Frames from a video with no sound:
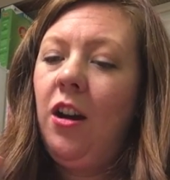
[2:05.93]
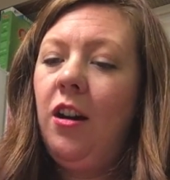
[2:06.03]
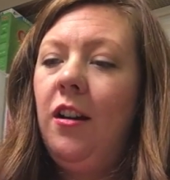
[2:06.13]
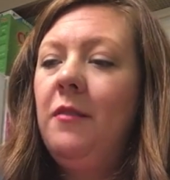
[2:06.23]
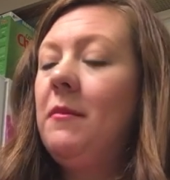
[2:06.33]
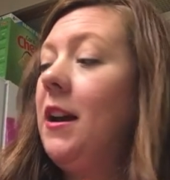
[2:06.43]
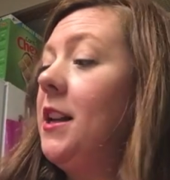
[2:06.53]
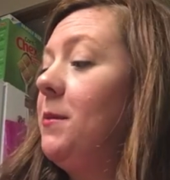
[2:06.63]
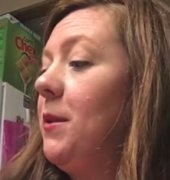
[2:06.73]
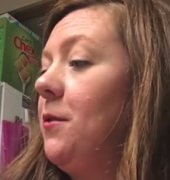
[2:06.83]
Aw, my
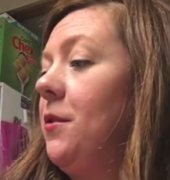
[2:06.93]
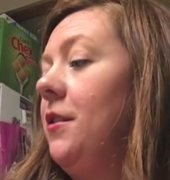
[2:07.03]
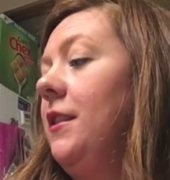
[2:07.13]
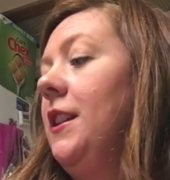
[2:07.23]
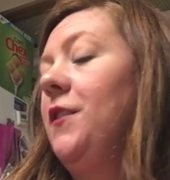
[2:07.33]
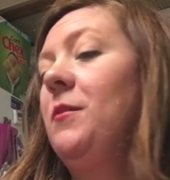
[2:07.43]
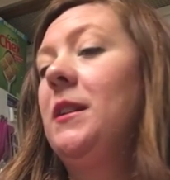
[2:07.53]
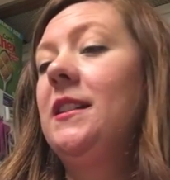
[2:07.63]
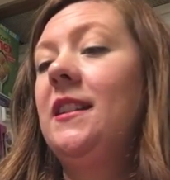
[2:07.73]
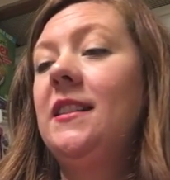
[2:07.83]
husband ordered these for me.
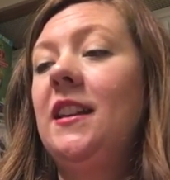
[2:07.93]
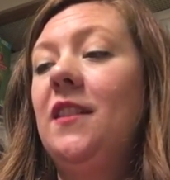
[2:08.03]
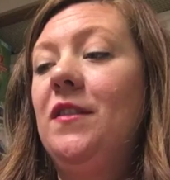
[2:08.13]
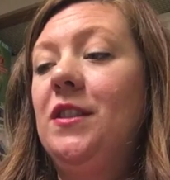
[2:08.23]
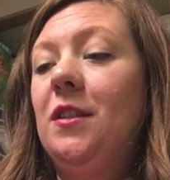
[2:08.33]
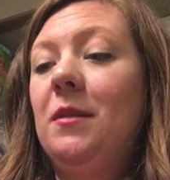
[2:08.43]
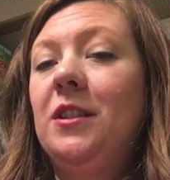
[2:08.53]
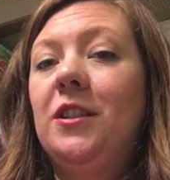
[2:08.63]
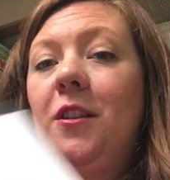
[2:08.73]
It says, I love you so much.